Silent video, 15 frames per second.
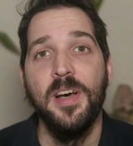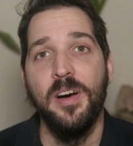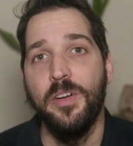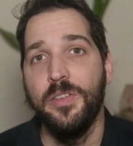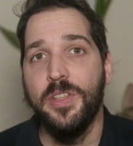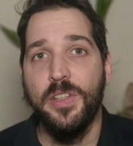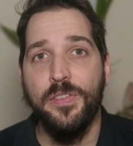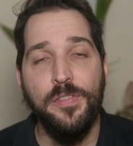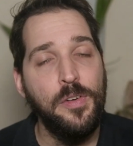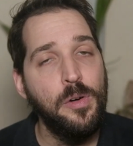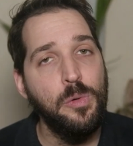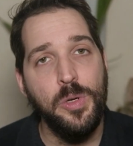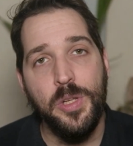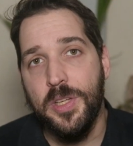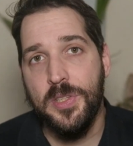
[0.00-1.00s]
of that
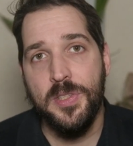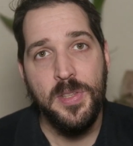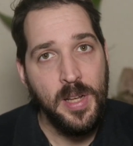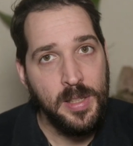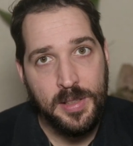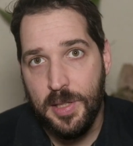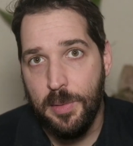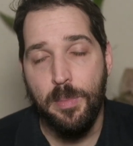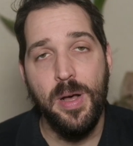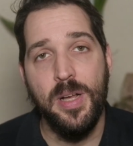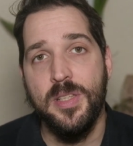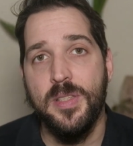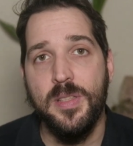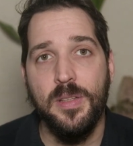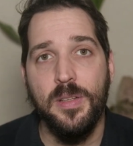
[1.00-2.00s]
phone is not the best.